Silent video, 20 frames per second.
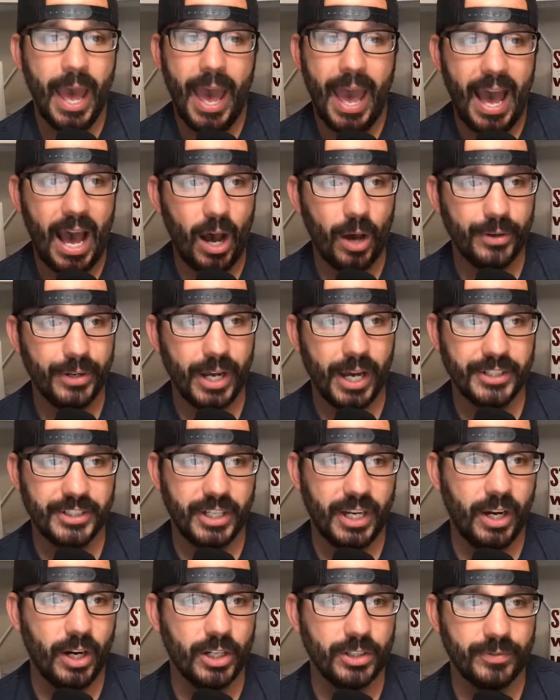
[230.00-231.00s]
Howell, Najee
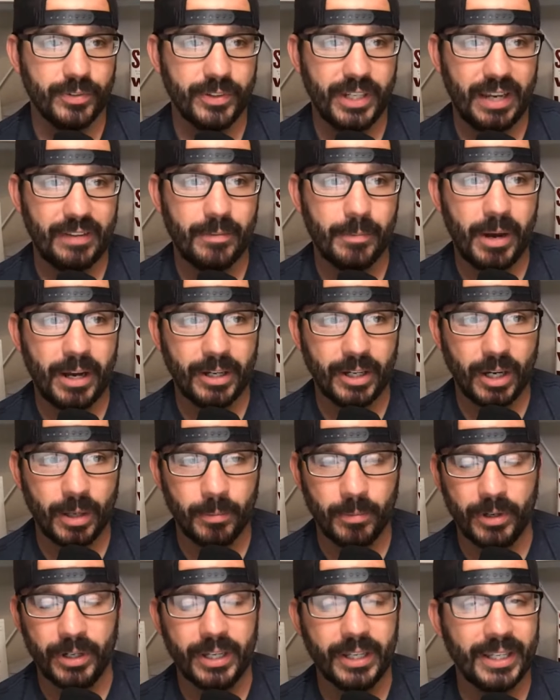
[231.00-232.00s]
Harris for David
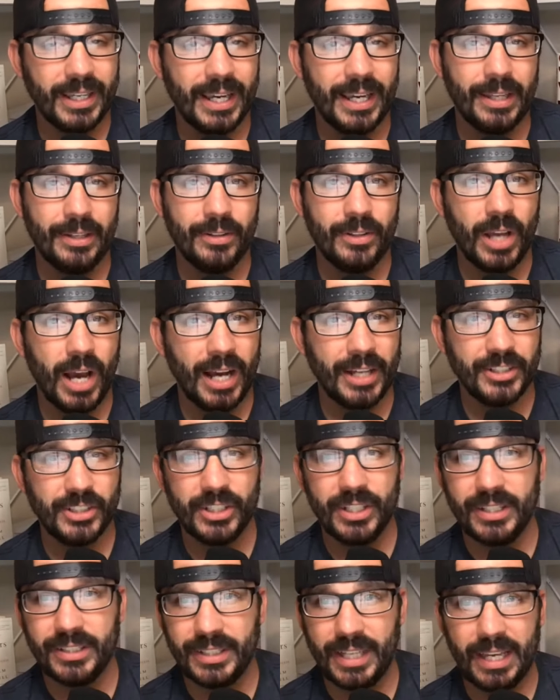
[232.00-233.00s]
Montgomery. Again,
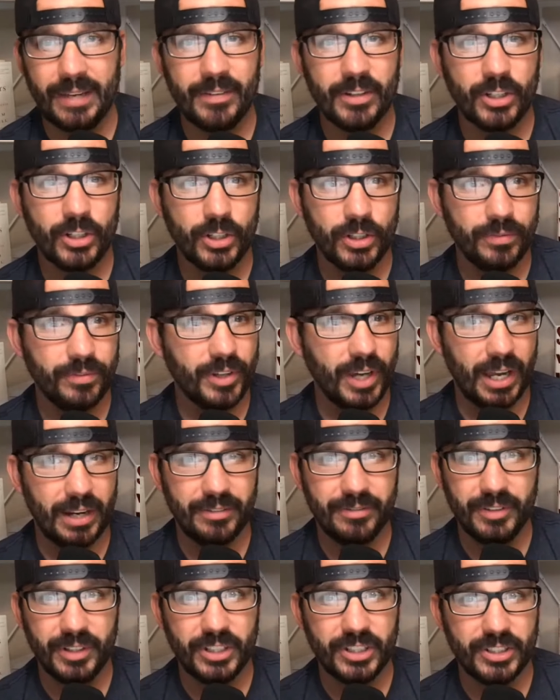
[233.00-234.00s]
Najee and David could kind of
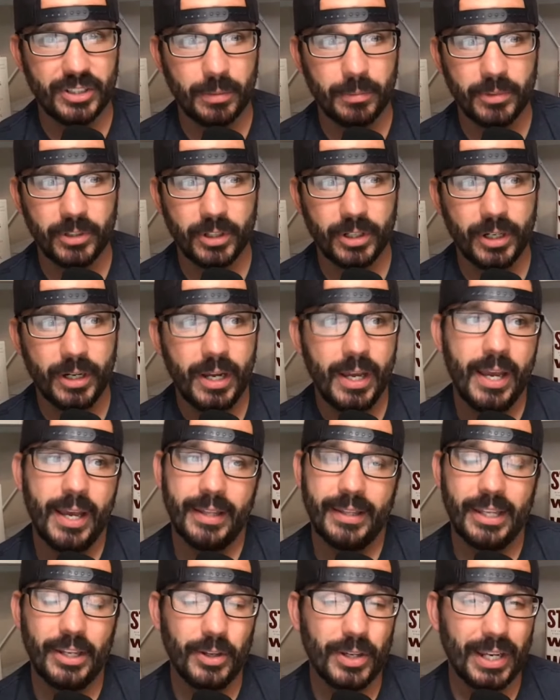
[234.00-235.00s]
finish similar.
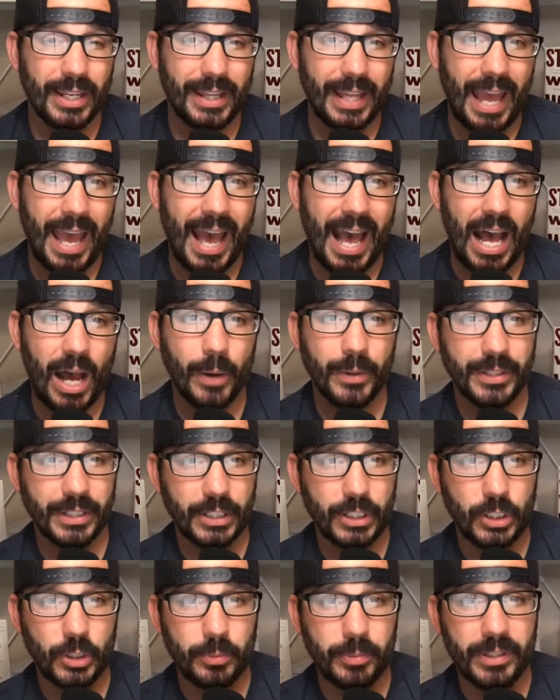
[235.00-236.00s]
Then you get the Howell and the
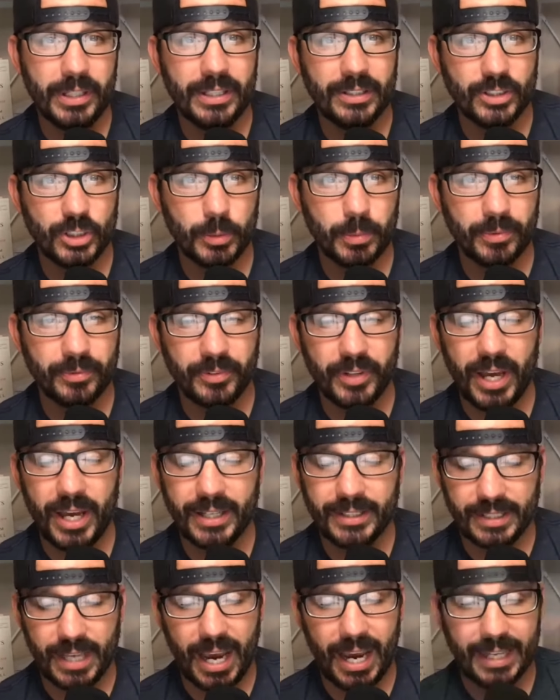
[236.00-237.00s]
QB and
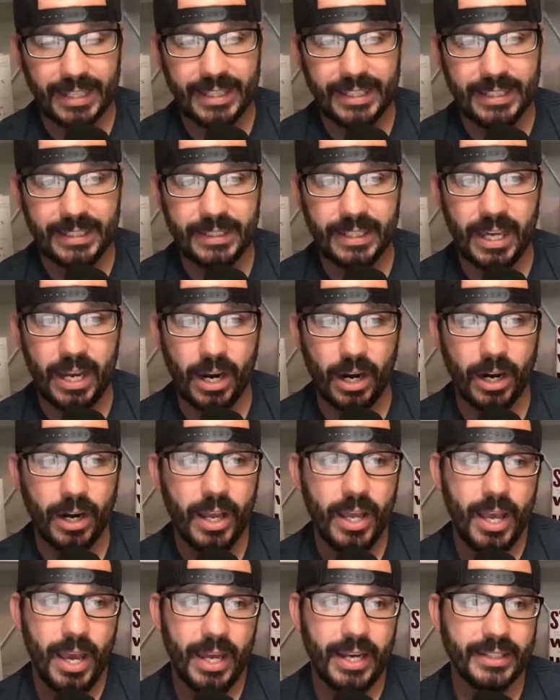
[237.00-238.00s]
Superflex. I'd lean there.
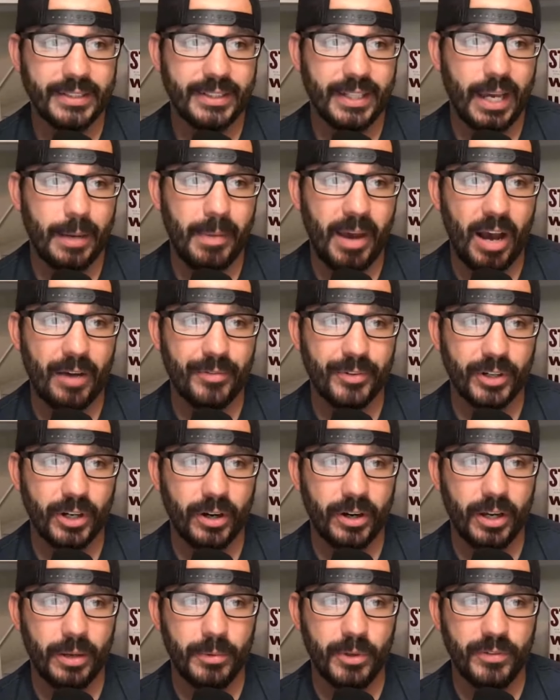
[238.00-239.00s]
And then Sam Howell for
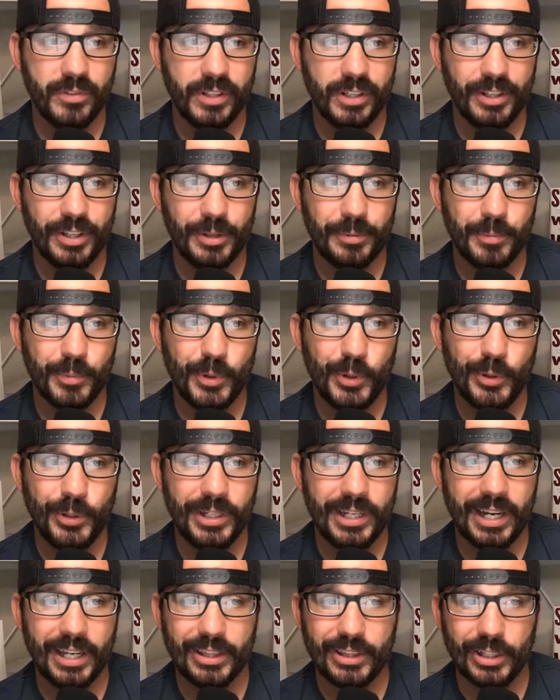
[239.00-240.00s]
Darnell Mooney
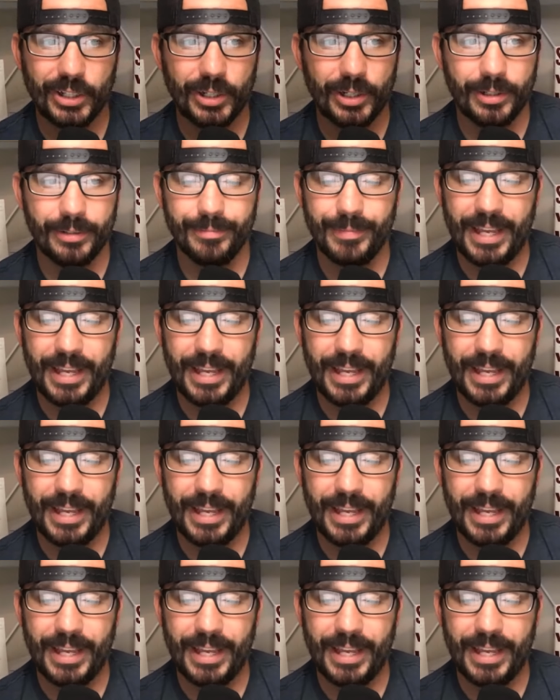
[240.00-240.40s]
in a third.